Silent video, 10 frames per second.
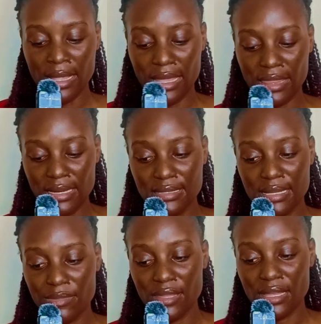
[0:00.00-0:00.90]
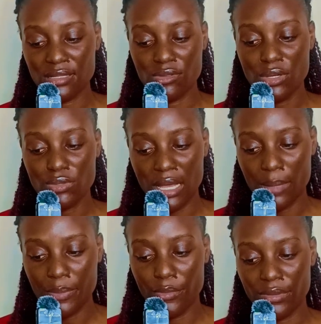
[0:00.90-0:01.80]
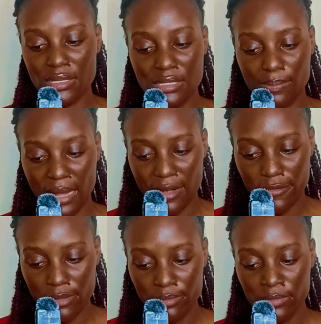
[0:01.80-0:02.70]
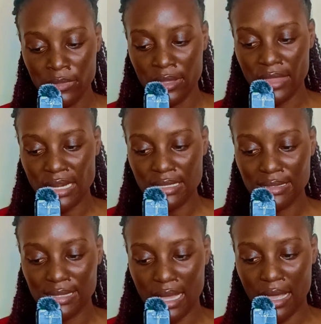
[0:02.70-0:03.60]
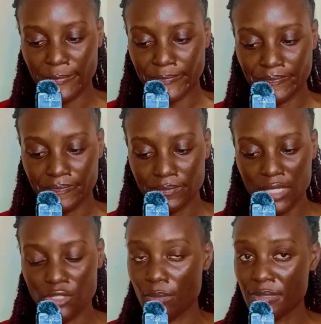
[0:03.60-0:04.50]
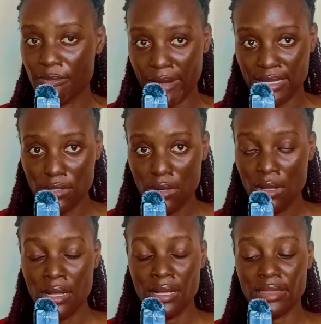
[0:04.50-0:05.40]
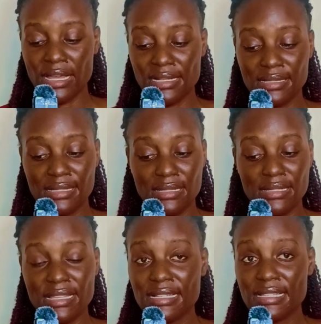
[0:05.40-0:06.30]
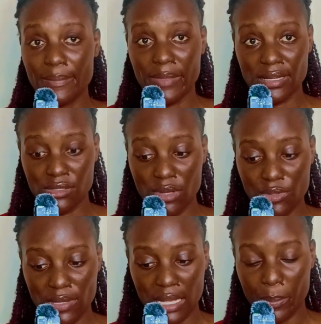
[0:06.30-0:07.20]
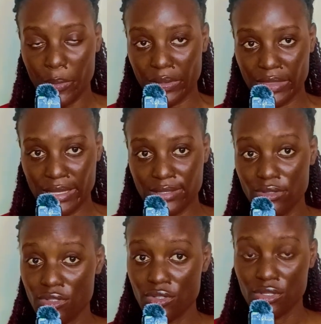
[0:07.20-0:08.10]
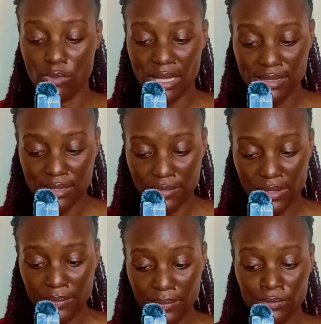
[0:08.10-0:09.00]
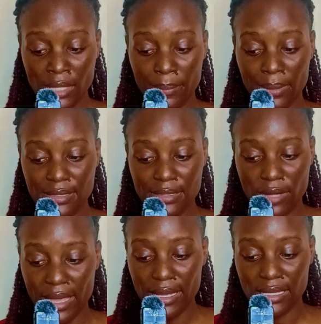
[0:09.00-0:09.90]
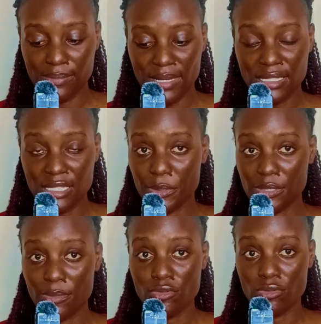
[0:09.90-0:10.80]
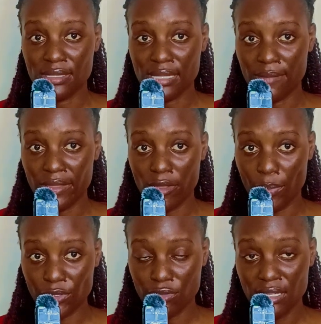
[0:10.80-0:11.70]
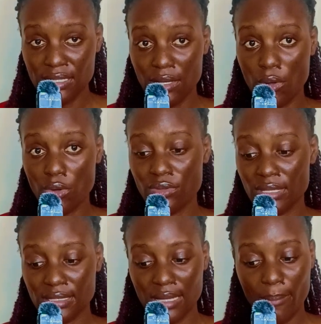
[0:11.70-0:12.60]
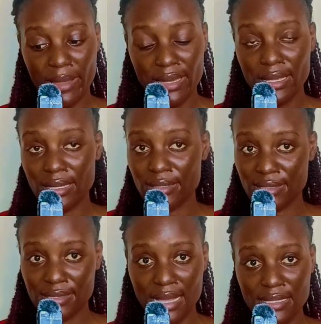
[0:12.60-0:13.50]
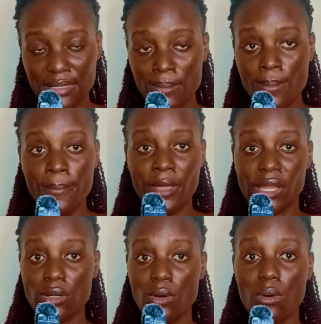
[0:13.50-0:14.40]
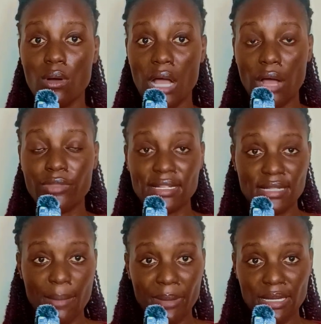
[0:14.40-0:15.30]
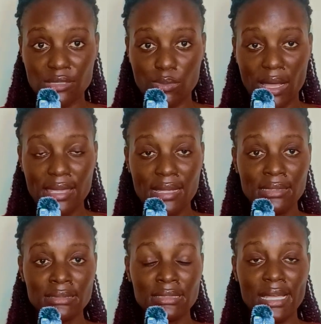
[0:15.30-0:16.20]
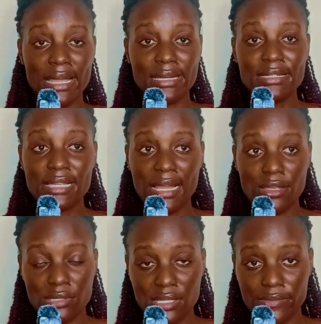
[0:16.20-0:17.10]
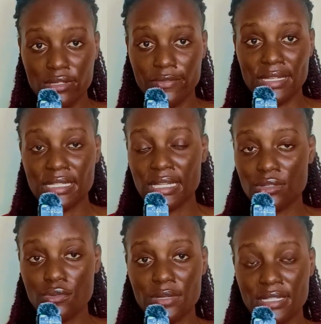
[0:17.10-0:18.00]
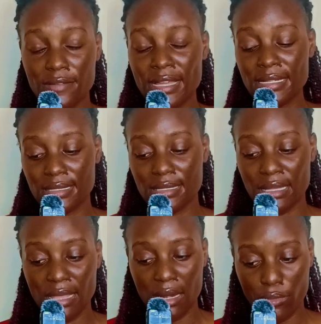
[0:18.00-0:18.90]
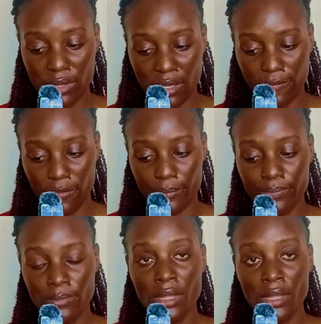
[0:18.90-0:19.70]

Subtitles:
And that is something that is going to help you with this platform. That is Jobspreso. That is the tip that is going to help you with this. Don't use one CV. Please try as much as possible to discover the opportunity. Go to this company and research, know how that company is working, and tailor your CV to fit into whatever it is that they are looking for.